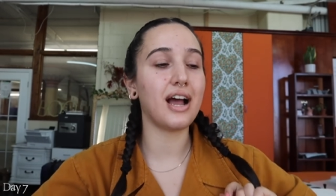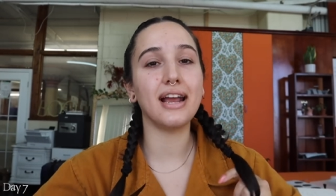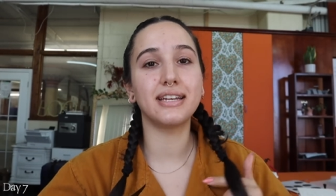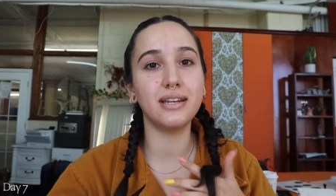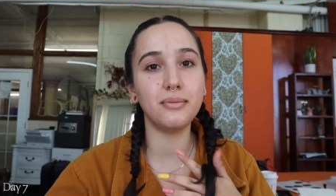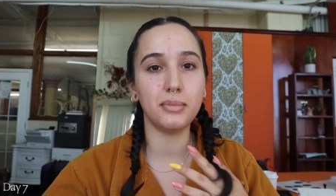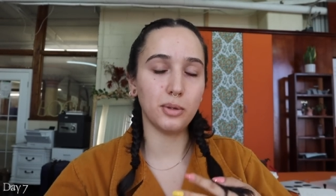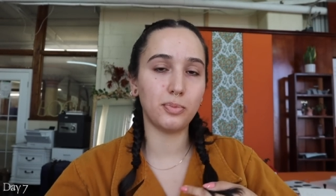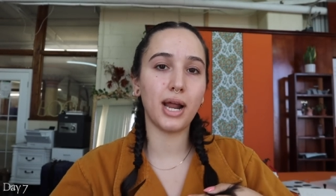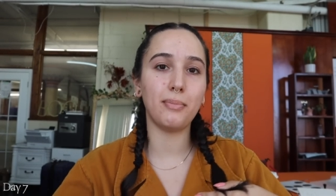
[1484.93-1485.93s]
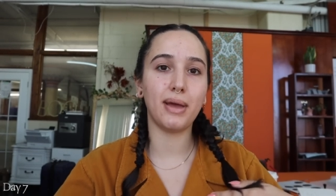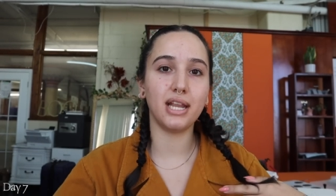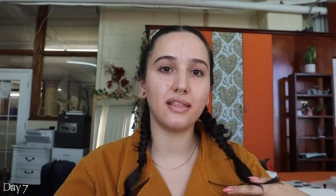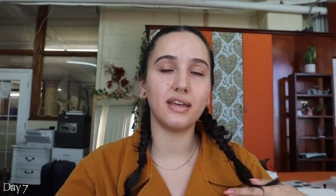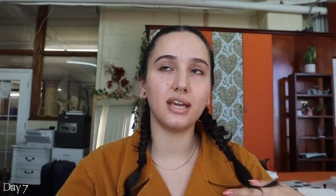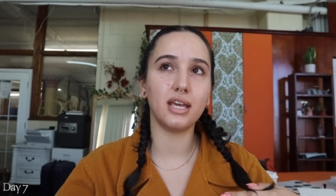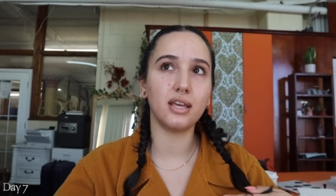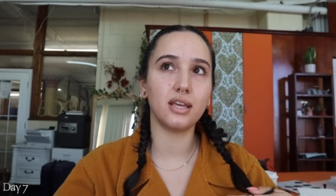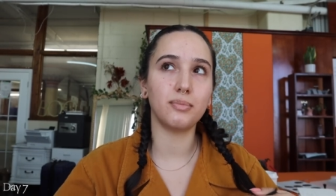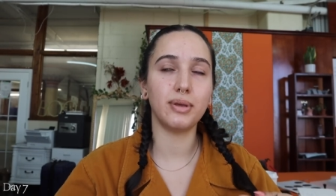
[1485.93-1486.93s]
I didn't meal prep
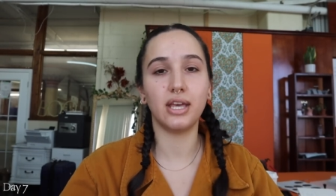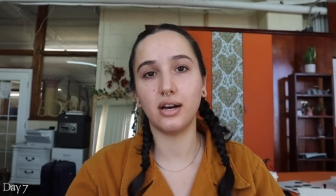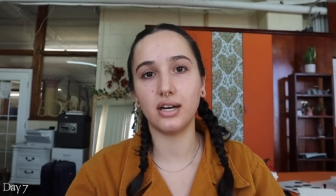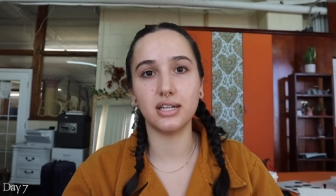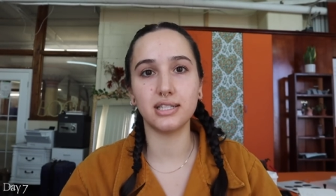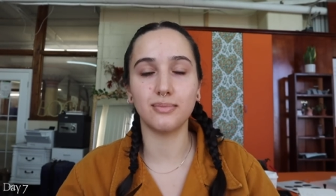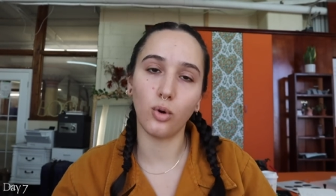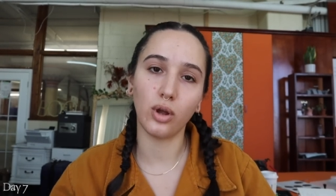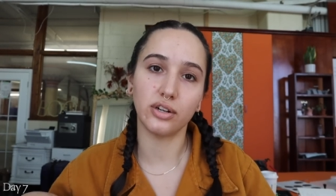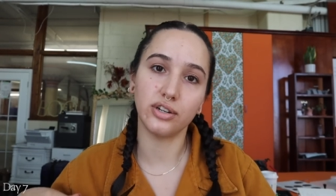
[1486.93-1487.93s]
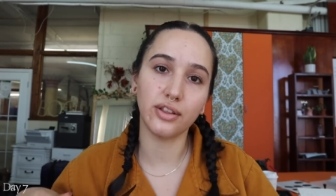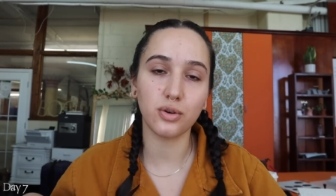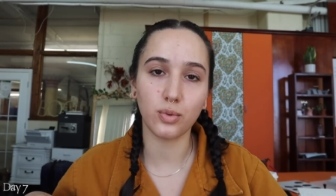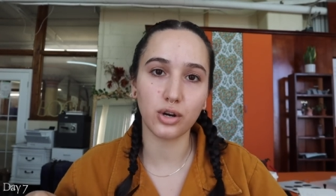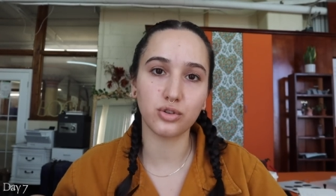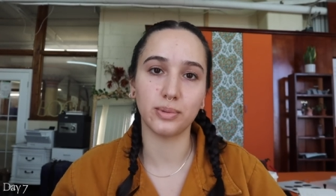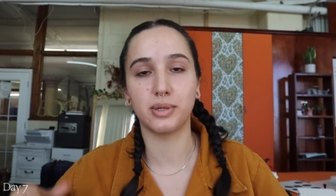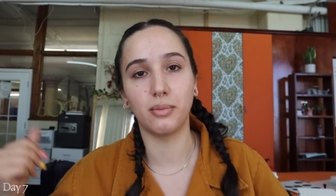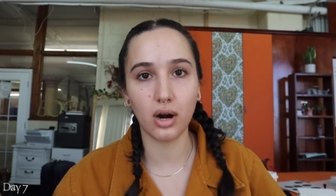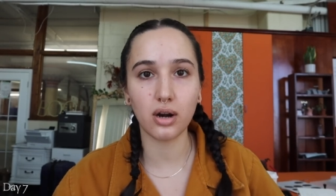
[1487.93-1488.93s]
anything because I'm going on another work trip
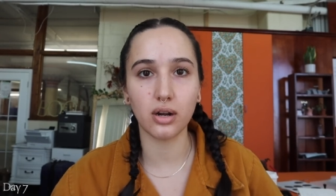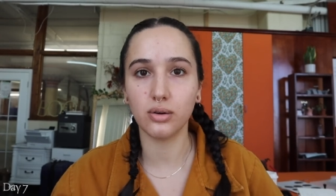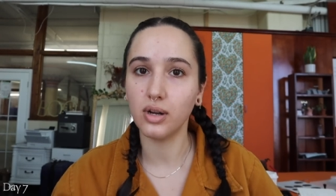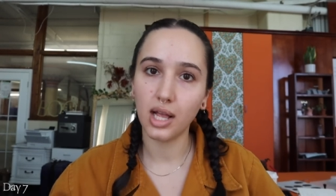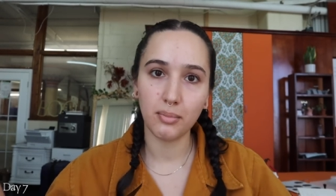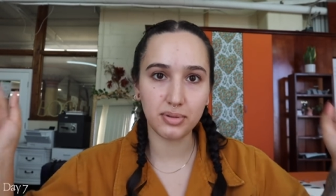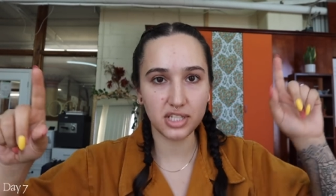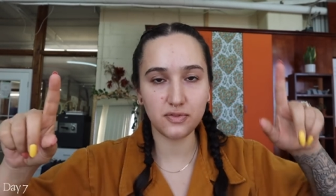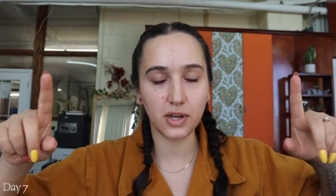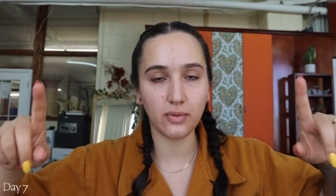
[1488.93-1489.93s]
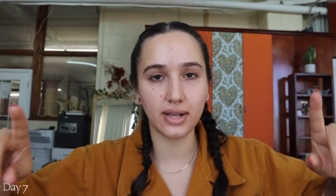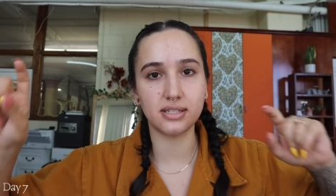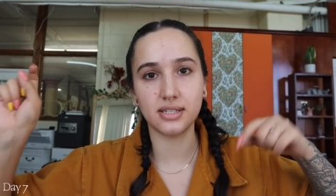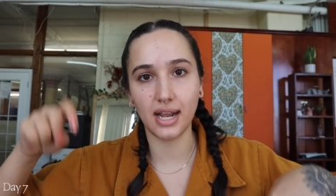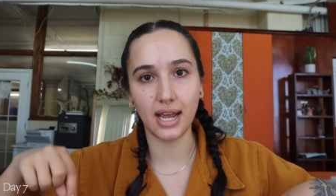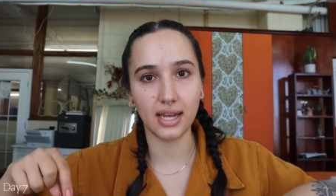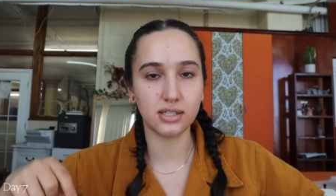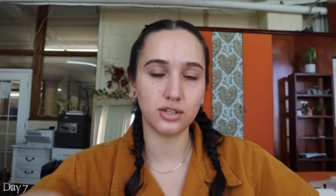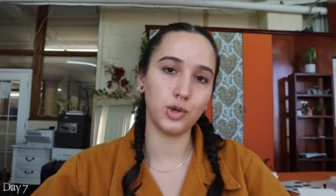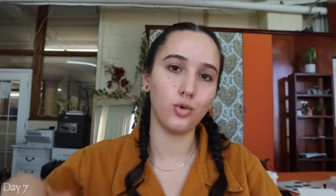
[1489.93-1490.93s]
tomorrow, but this video ends today,
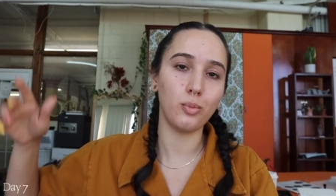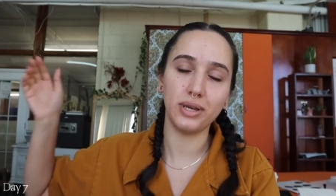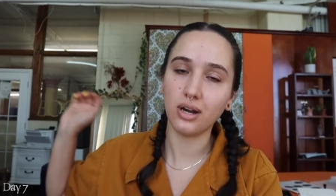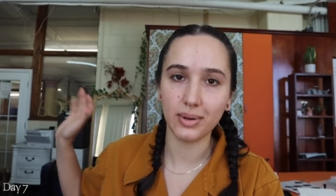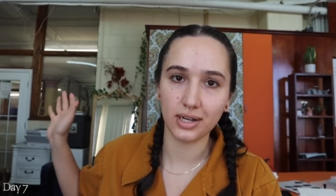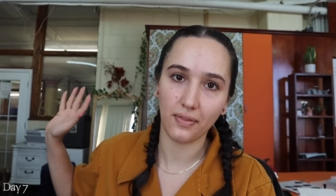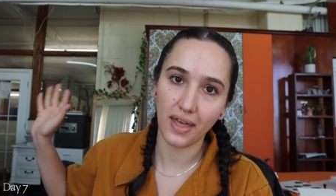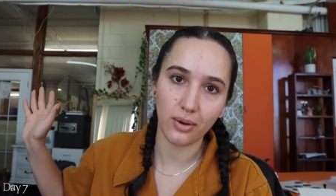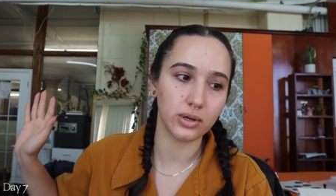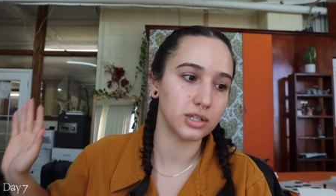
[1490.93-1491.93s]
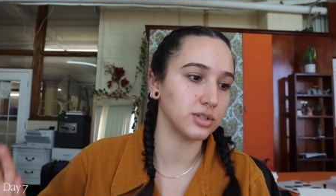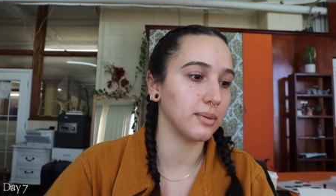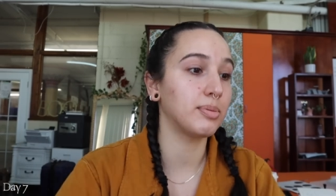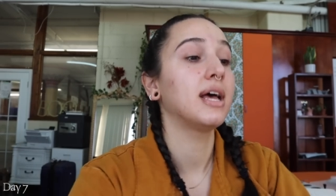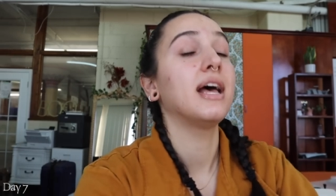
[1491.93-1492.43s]
so you won't be coming on that work trip.